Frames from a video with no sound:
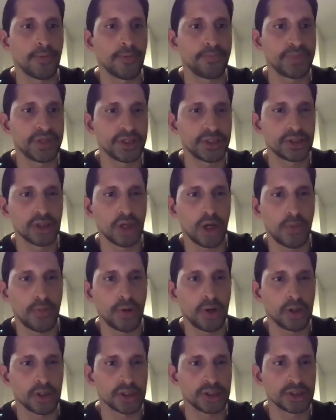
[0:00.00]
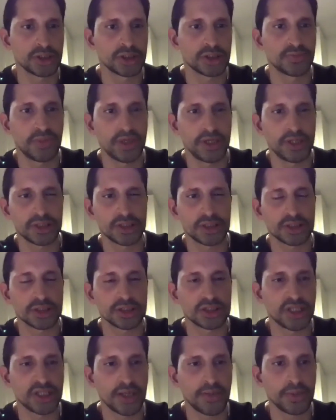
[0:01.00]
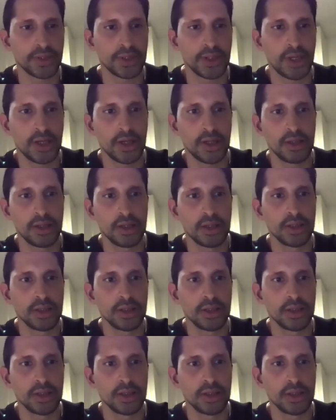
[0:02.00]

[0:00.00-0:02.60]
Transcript: beat opponents based on stamina,